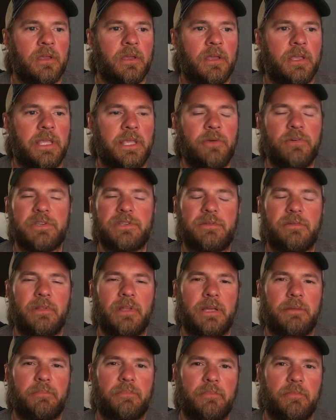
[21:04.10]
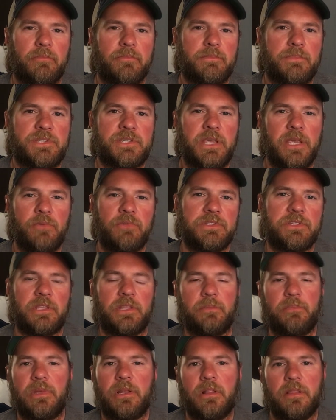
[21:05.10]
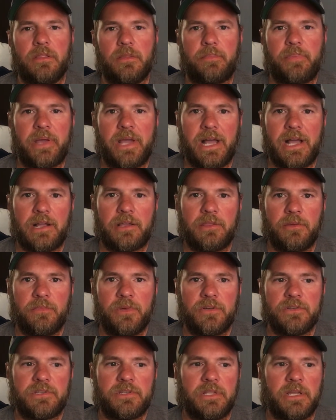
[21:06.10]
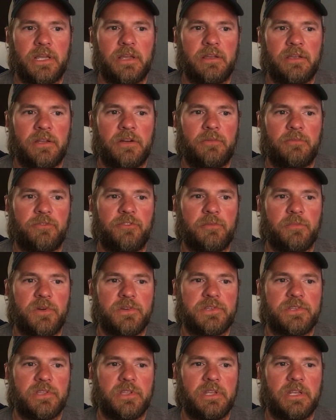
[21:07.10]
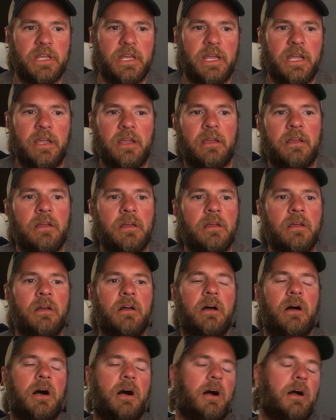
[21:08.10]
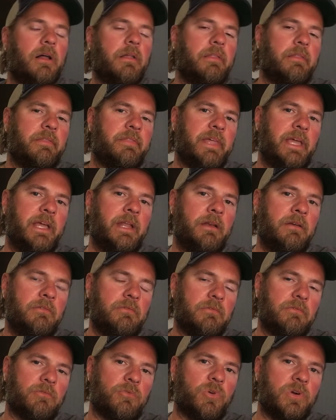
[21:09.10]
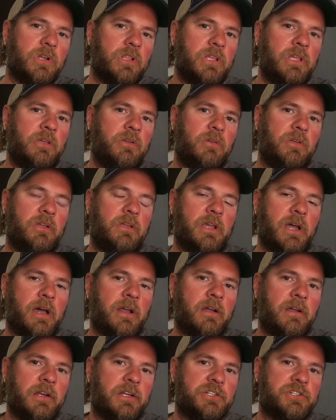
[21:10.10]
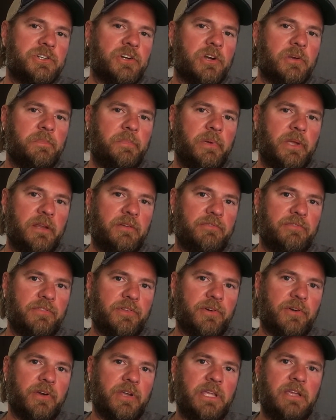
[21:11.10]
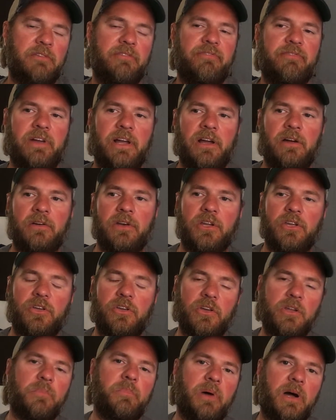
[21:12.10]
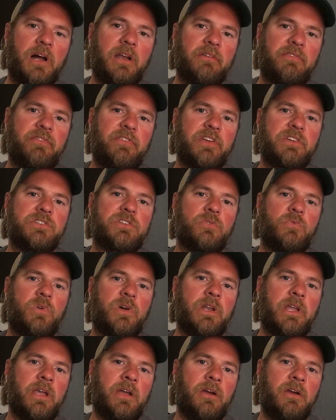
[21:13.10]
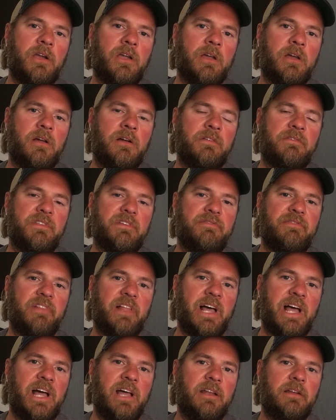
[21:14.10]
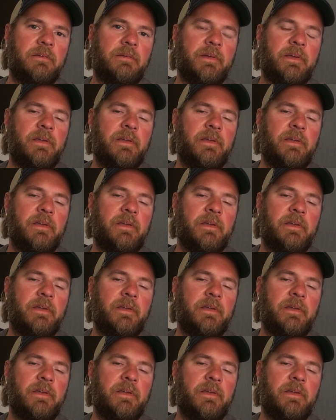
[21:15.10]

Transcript: he was like, Skeet was in the middle of the pack the most, you know, for most of the day. Uh, then really got on a jerkbait flurry. He found a good pot of fish in one area of the flat,